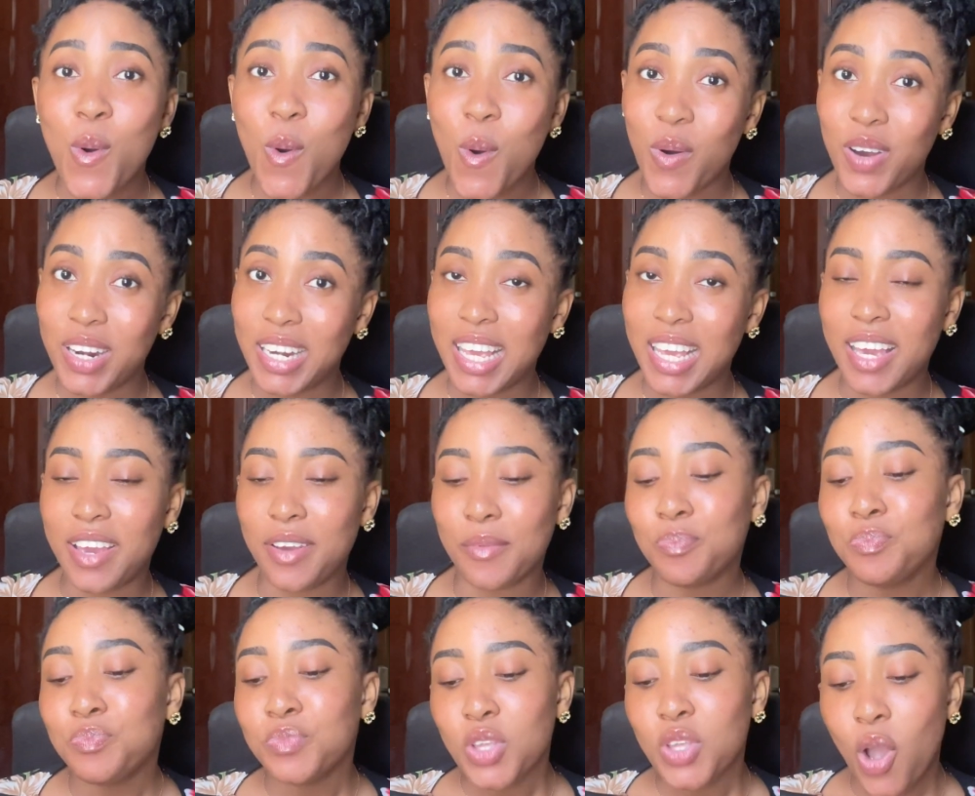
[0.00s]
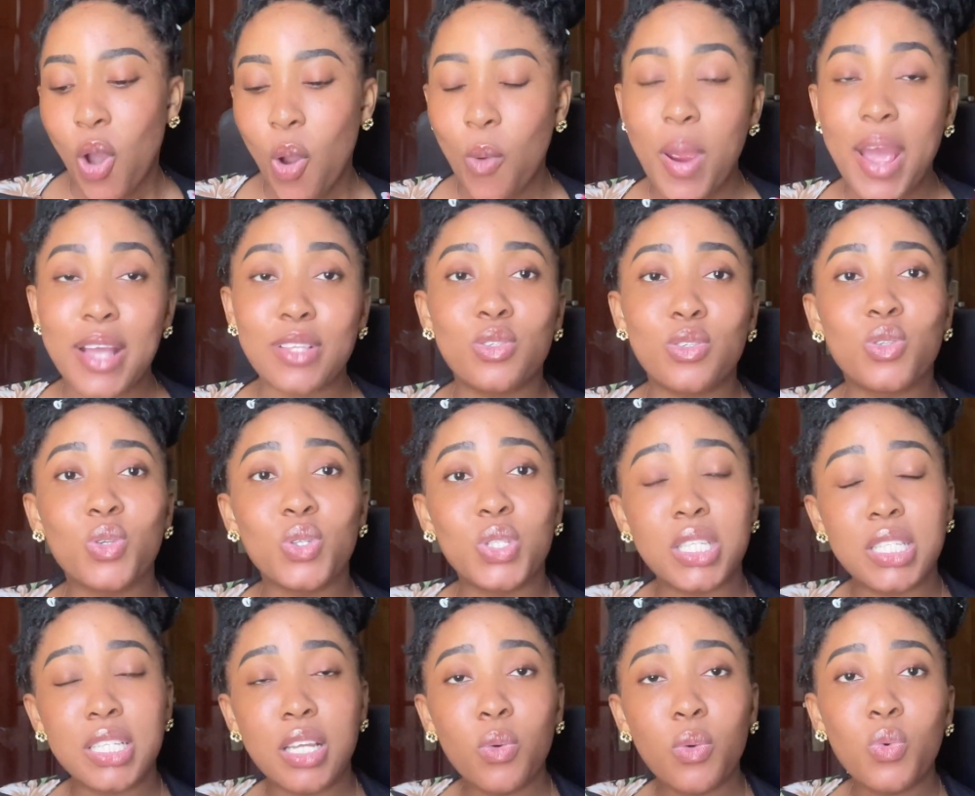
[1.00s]
on here. Alright, so
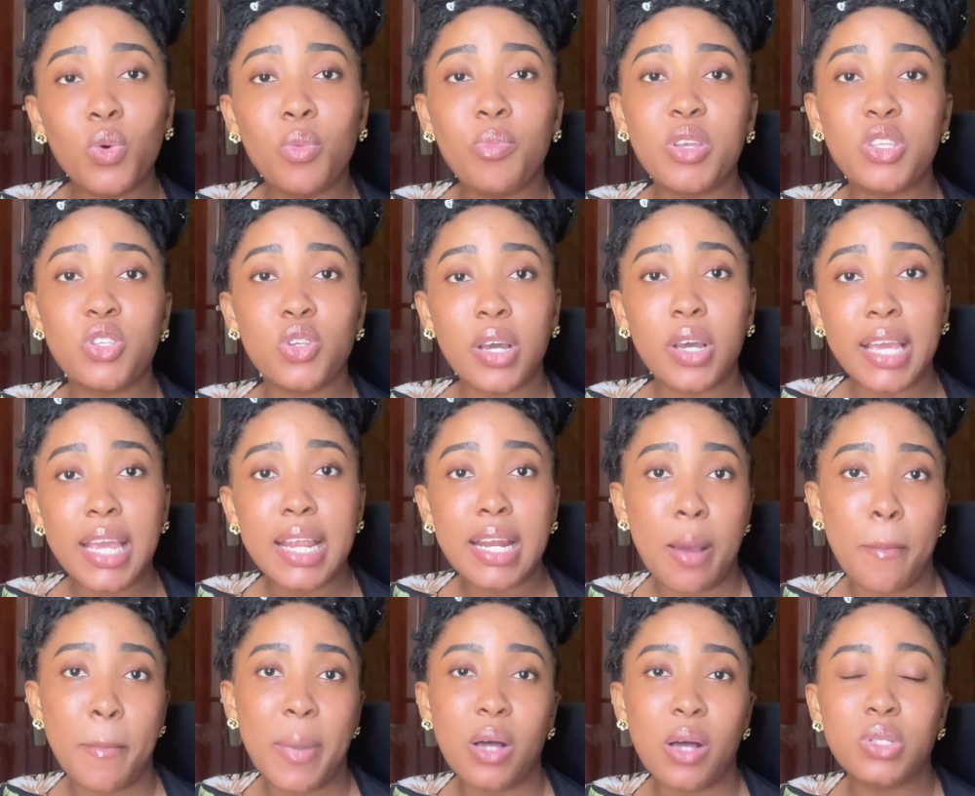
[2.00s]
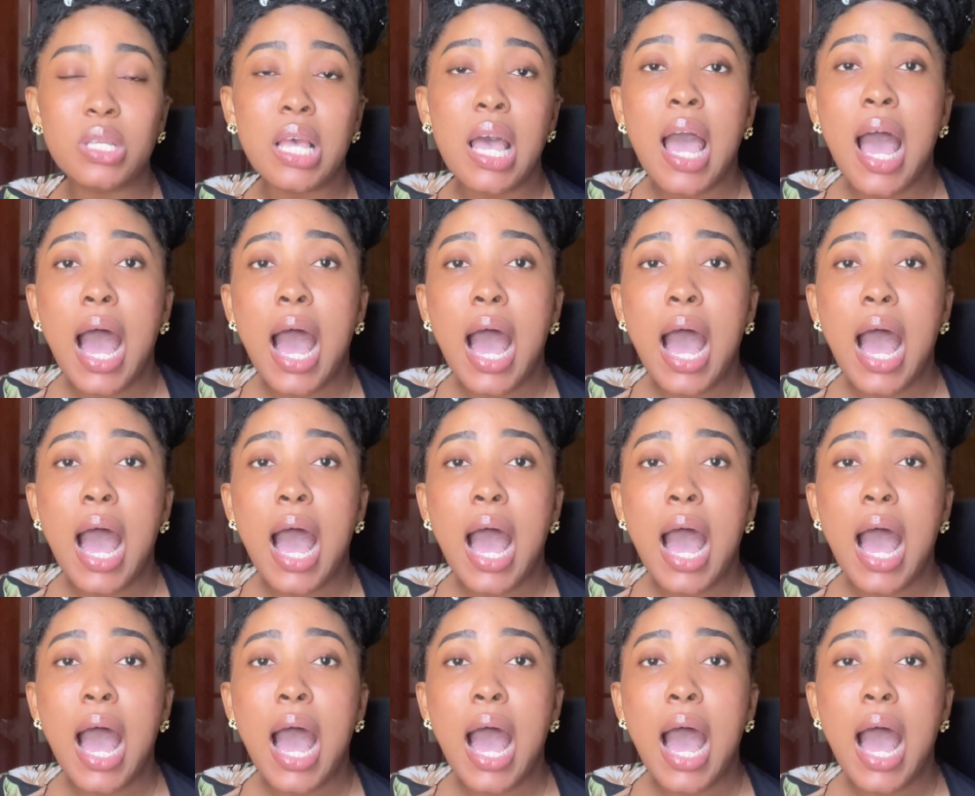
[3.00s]
today we'll be talking about